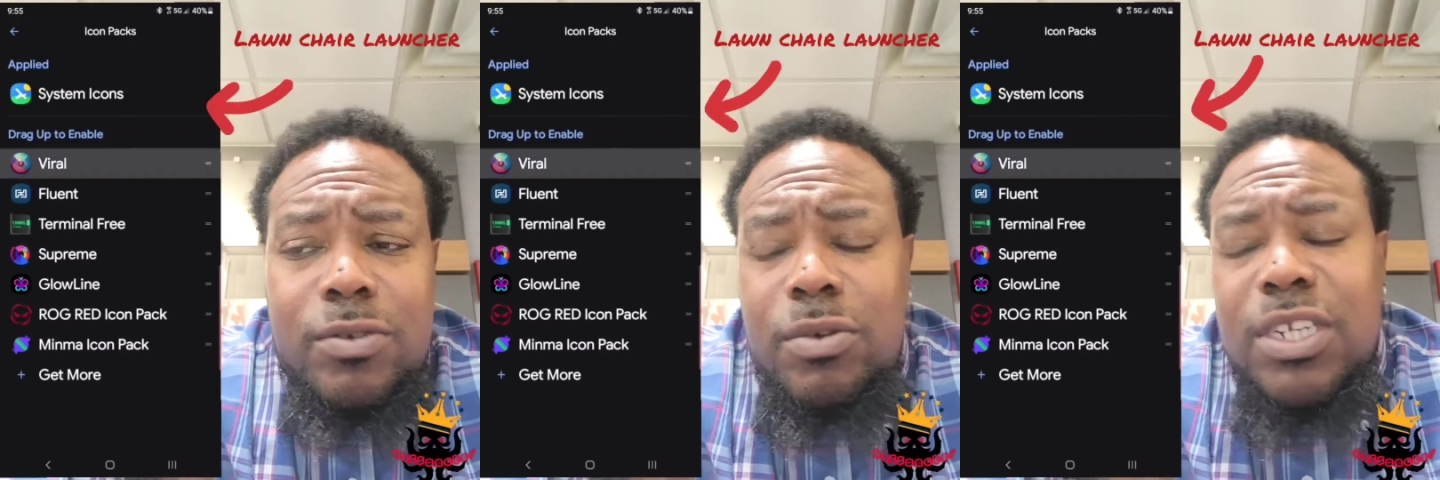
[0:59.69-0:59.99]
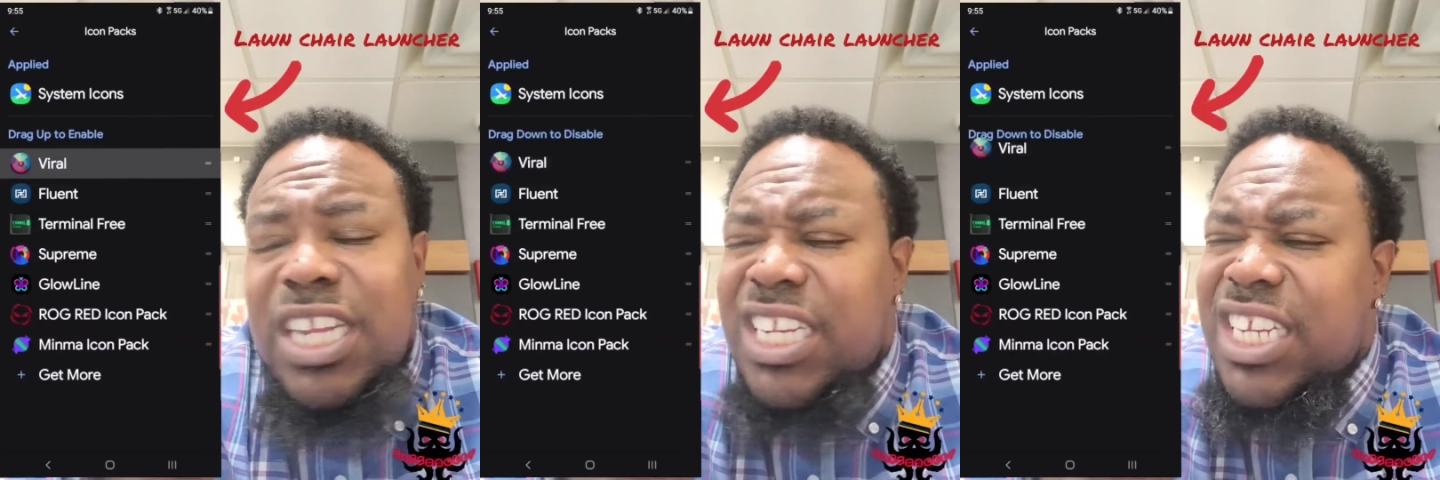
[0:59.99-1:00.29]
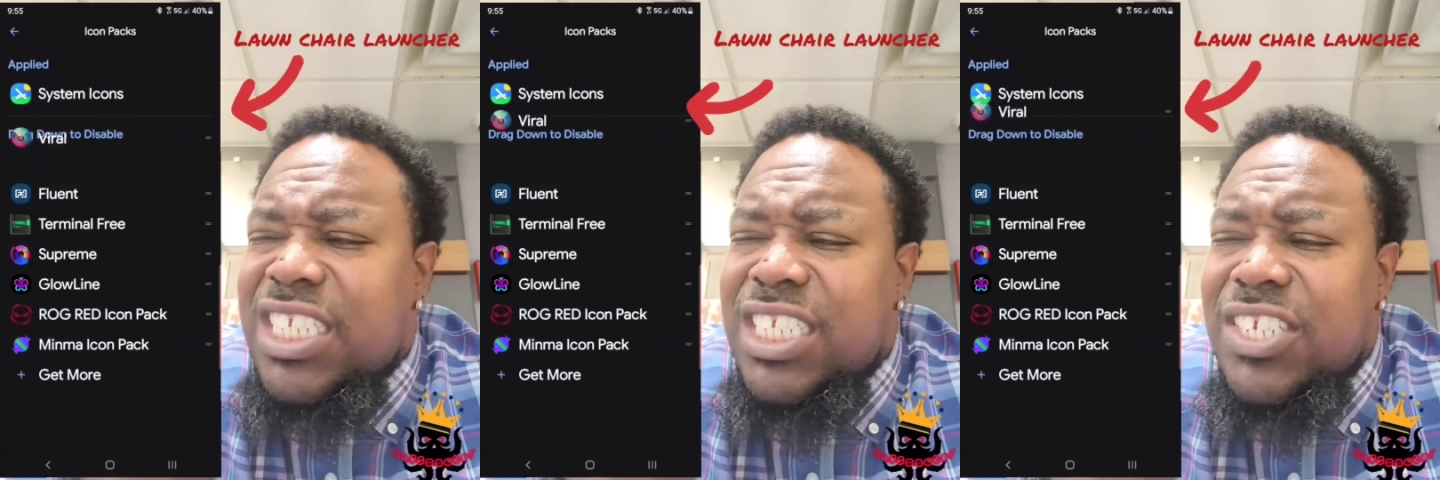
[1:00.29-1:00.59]
Well, not
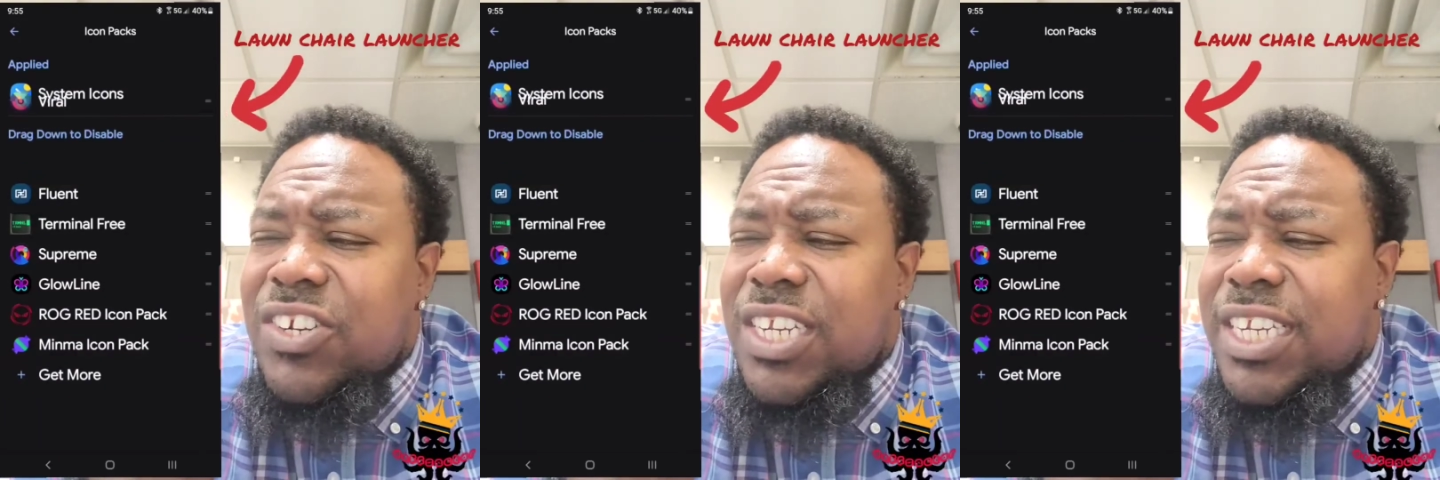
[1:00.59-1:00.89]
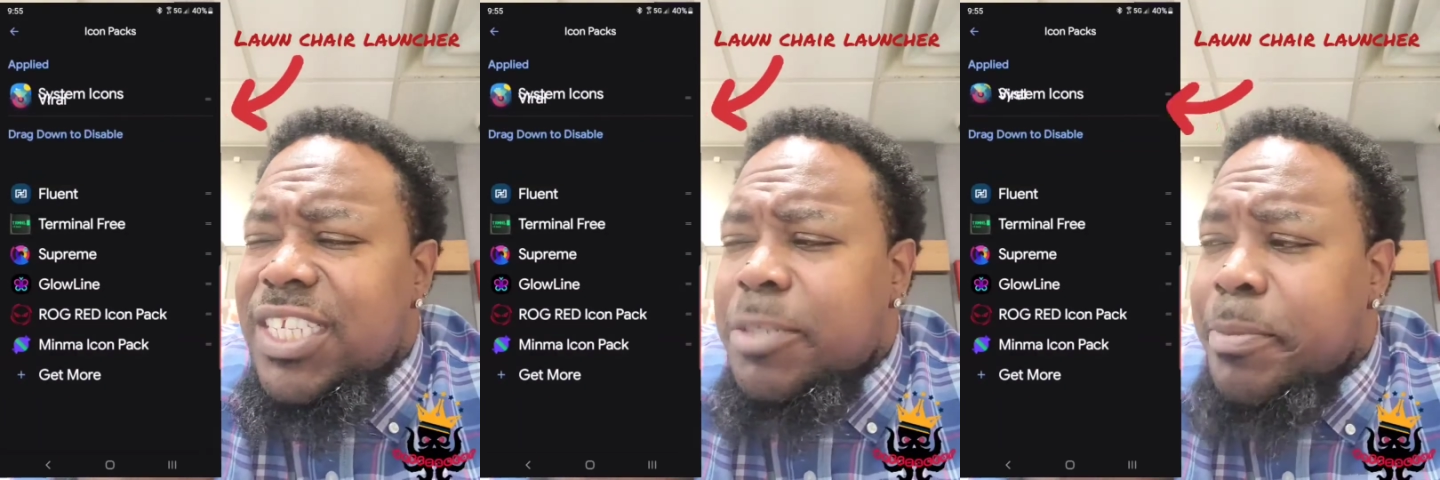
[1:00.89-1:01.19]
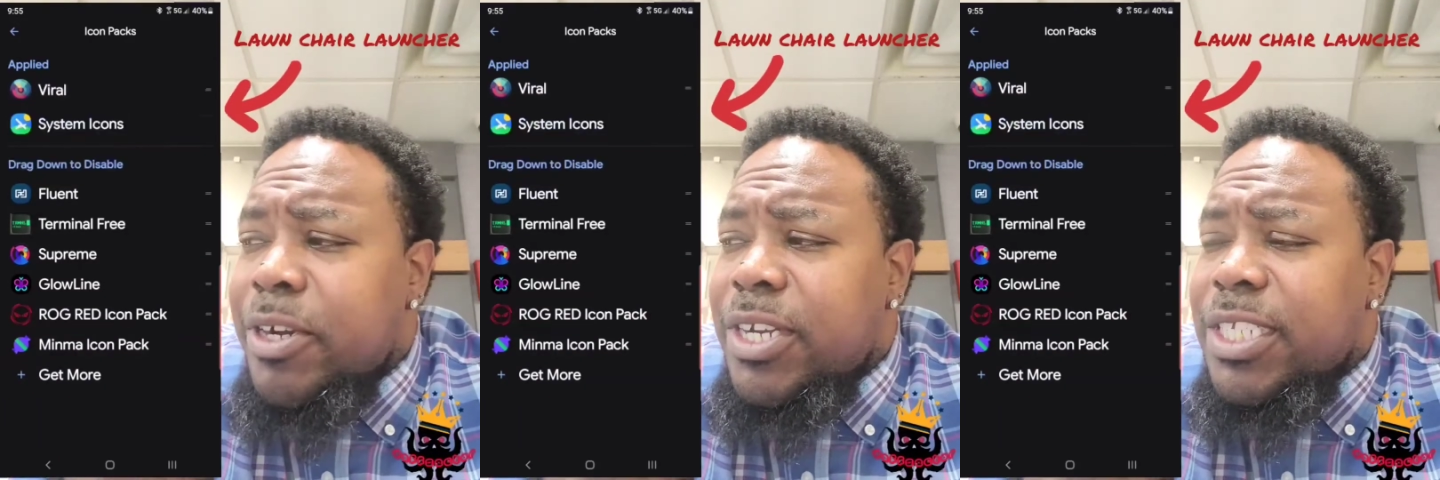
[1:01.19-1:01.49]
necessarily the
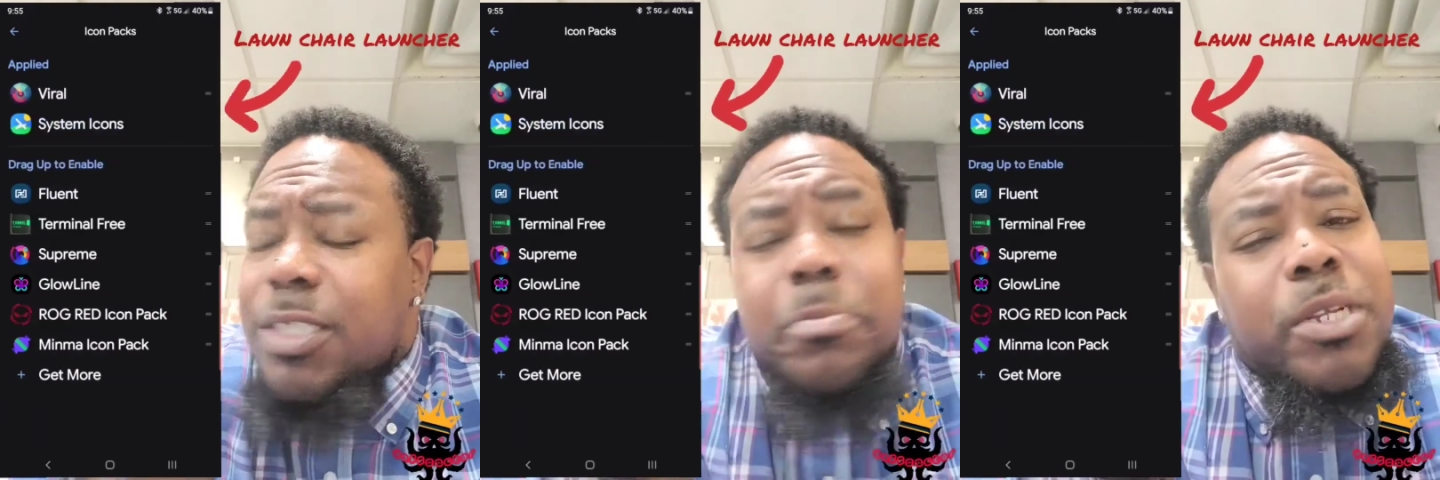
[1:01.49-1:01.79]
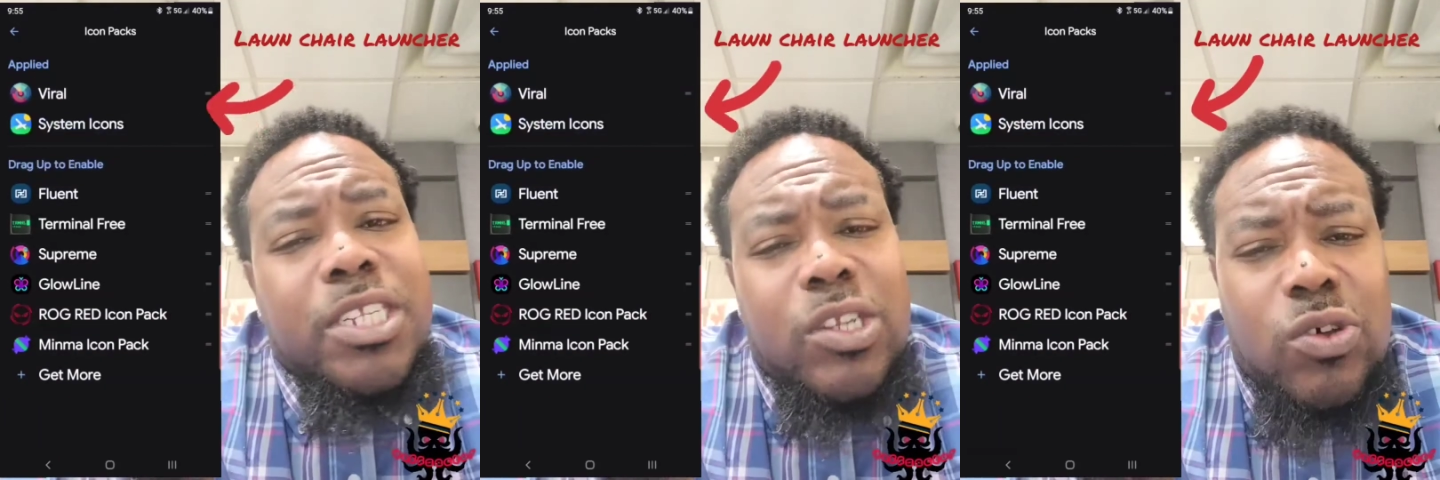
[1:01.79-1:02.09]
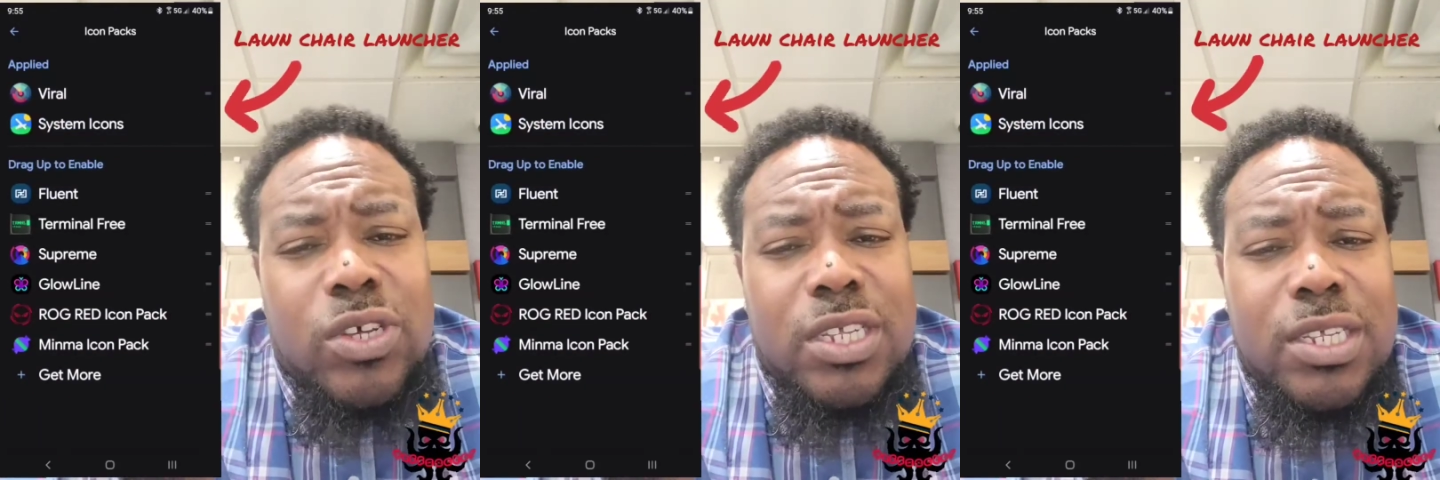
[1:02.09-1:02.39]
experience, but the
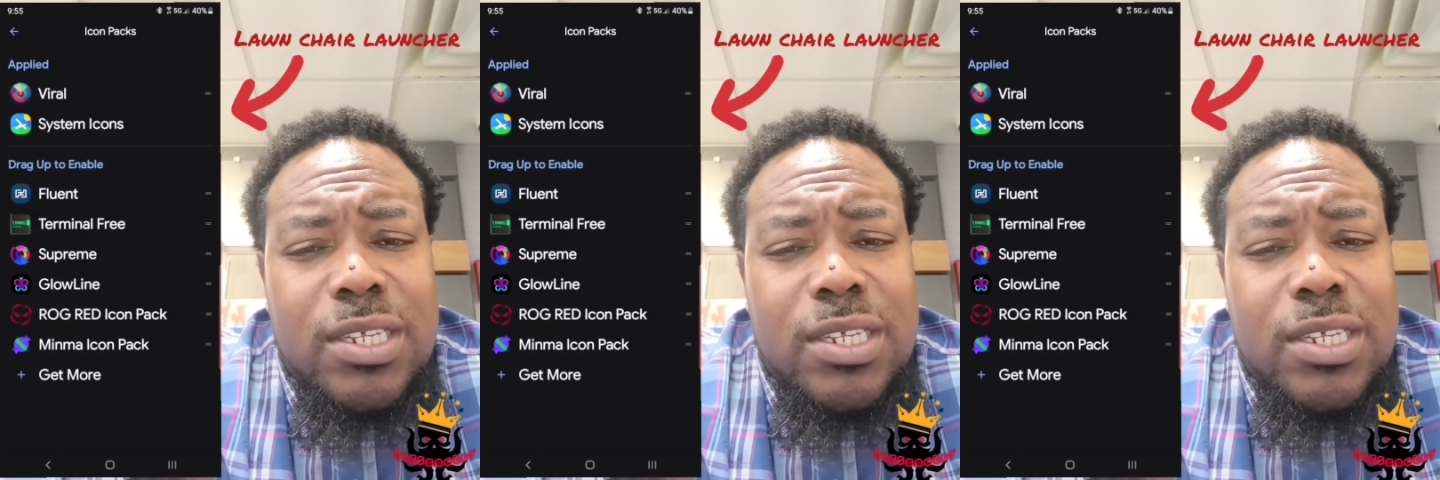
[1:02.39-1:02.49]
look.